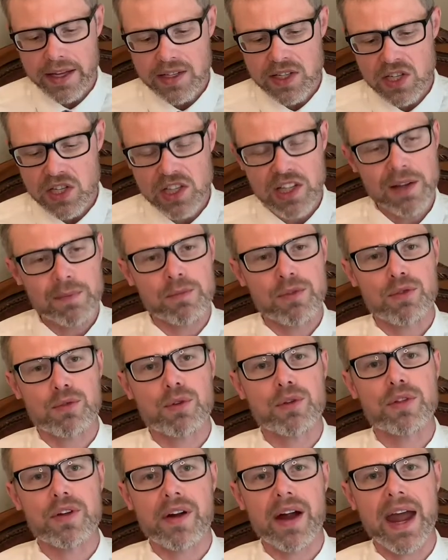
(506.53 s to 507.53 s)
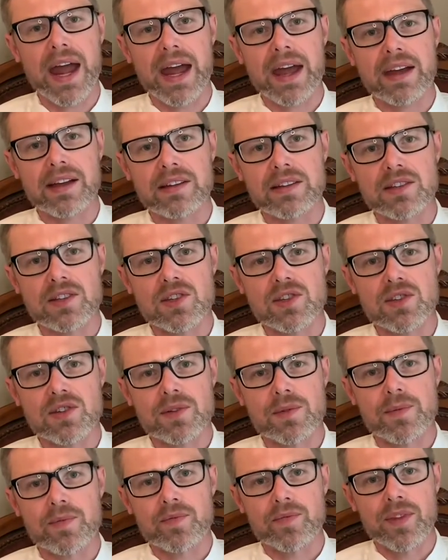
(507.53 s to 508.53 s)
slip through their hands.
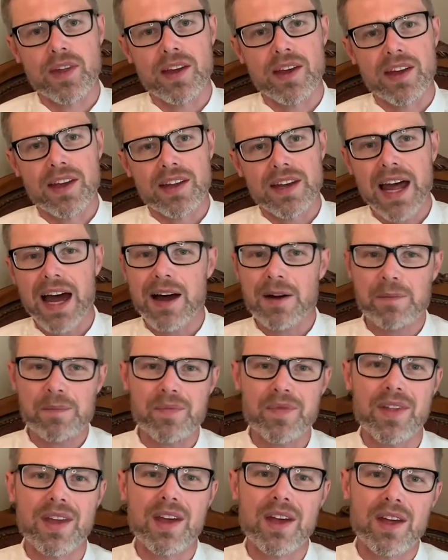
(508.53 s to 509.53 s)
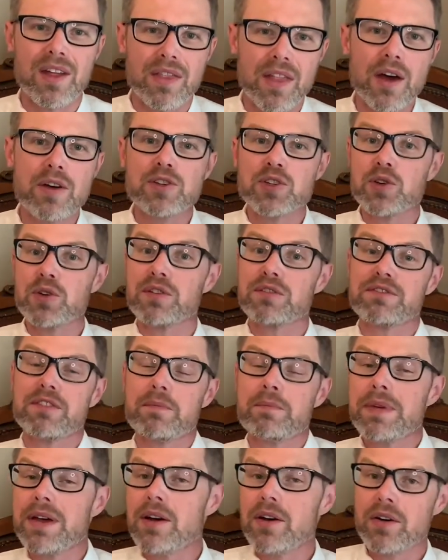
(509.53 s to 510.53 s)
Now, those who are
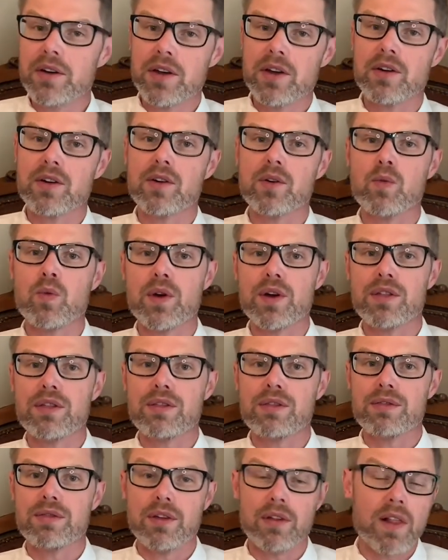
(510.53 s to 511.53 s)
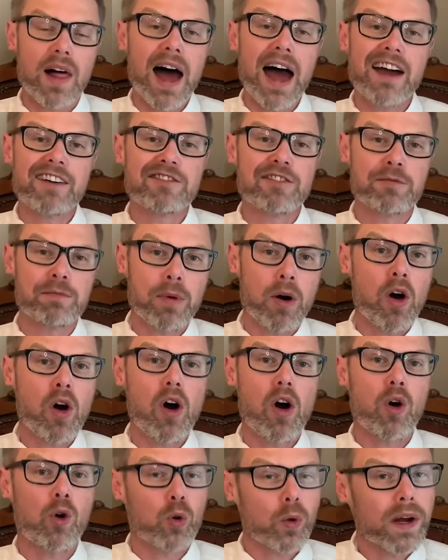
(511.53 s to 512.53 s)
familiar with the life of
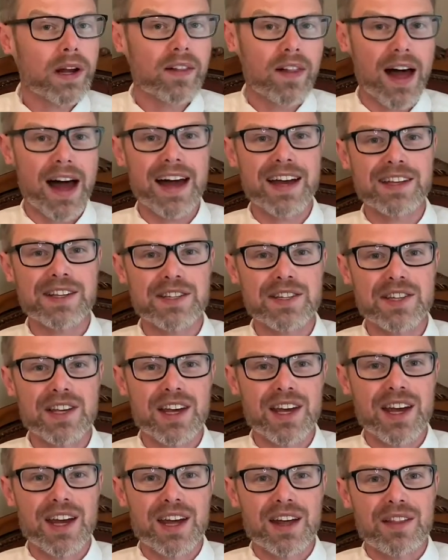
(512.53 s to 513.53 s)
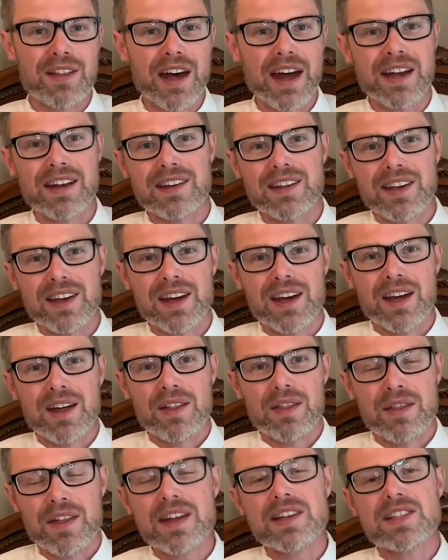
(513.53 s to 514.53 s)
Paul realize that
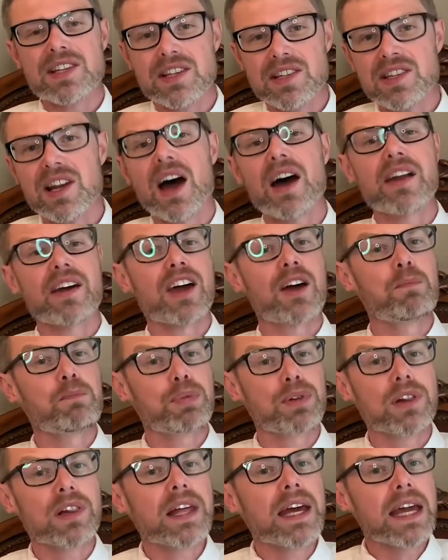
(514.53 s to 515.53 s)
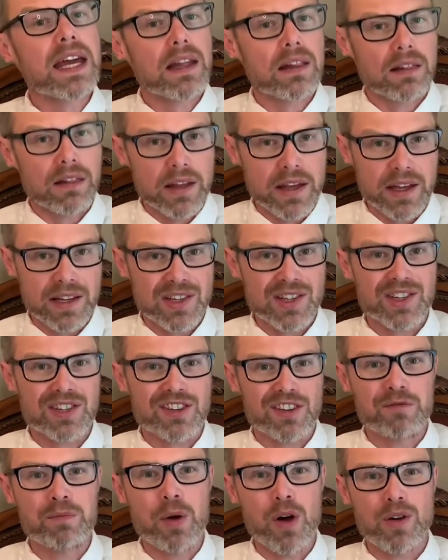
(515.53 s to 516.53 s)
this is not a complete list
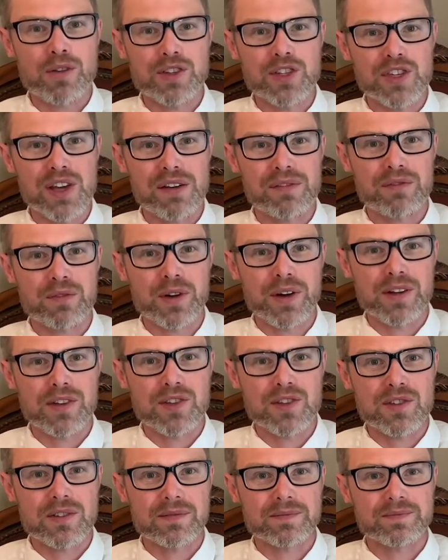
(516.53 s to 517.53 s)
of Paul's sufferings.